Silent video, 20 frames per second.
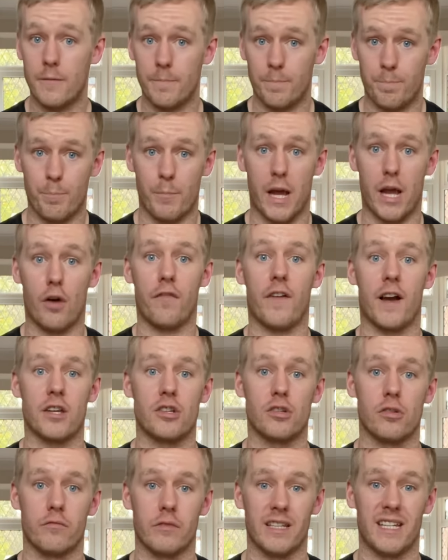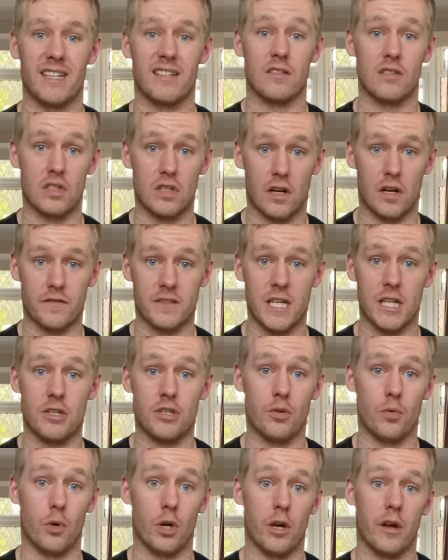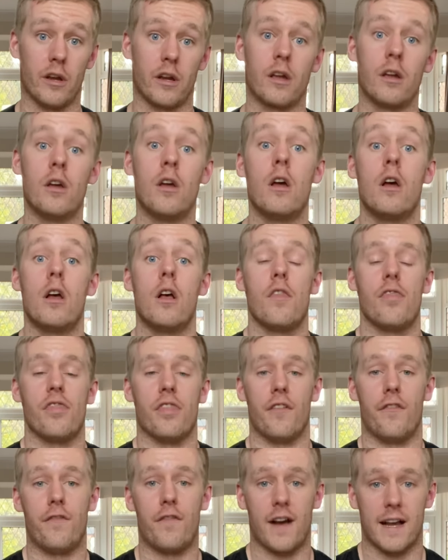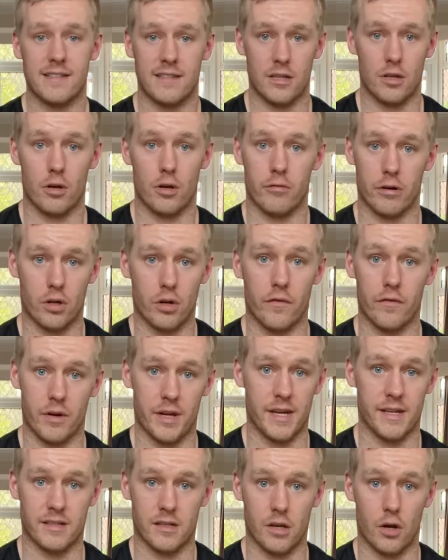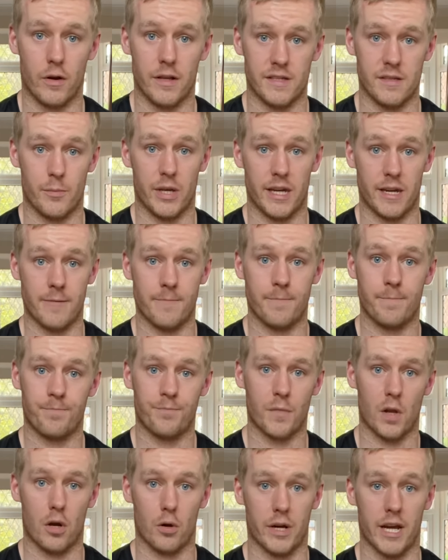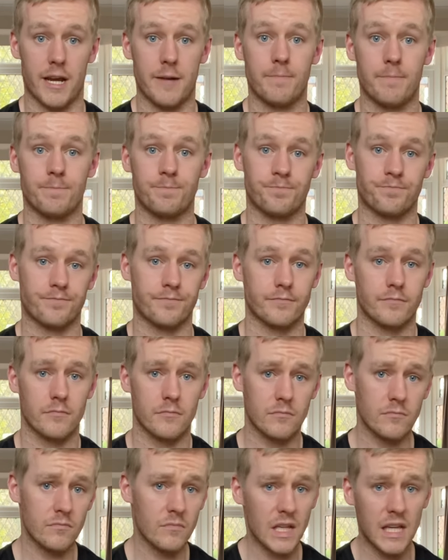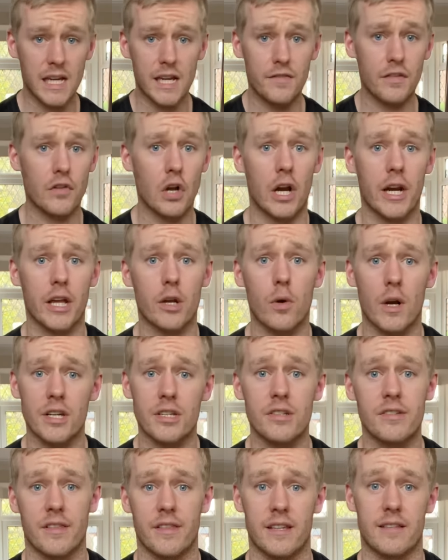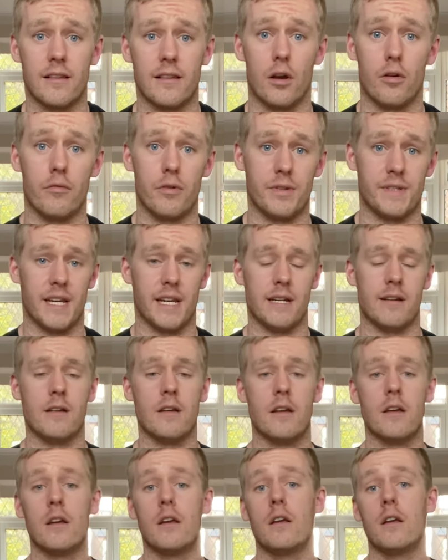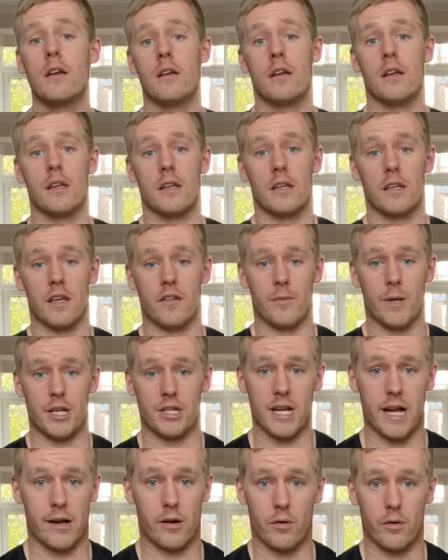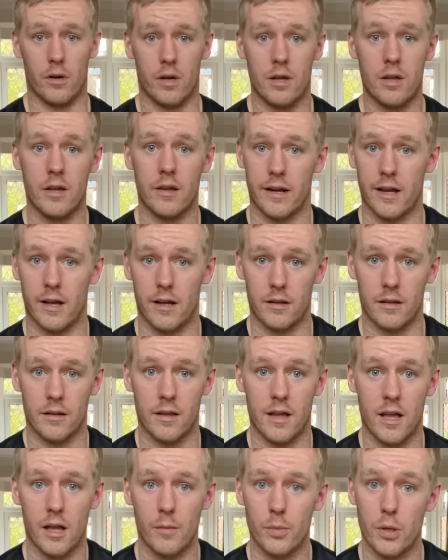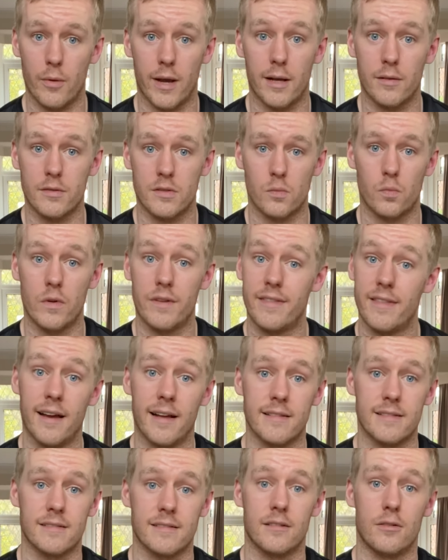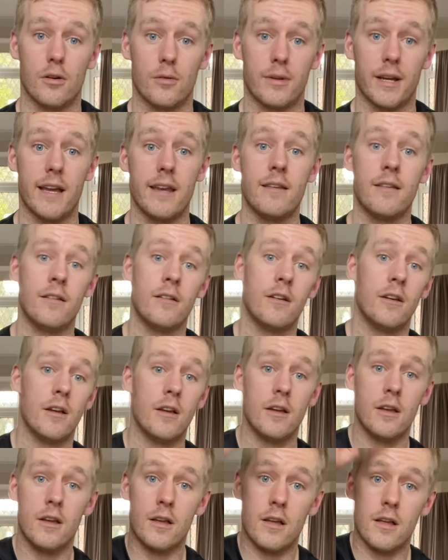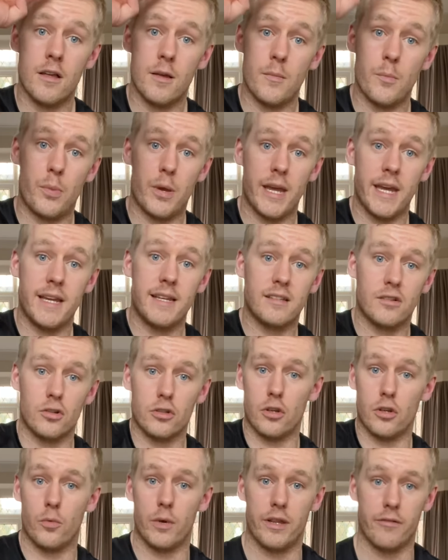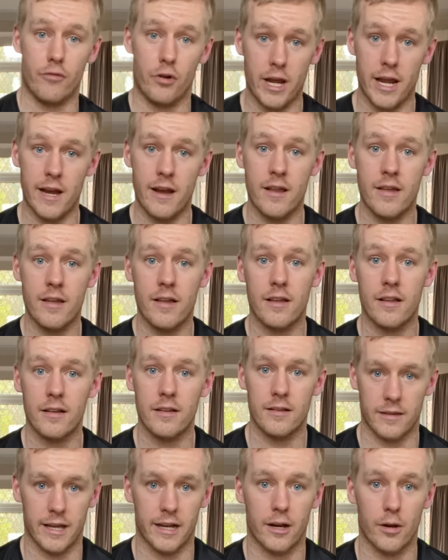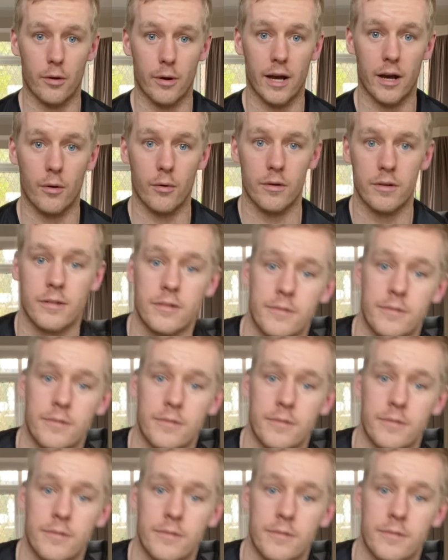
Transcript: myofascial release and soft tissue work, the faster your recovery is going to be, okay? If you've got any questions on this little routine, give me a shout and I'll help you out with that, okay? Peace, good luck with your running. LENKO out.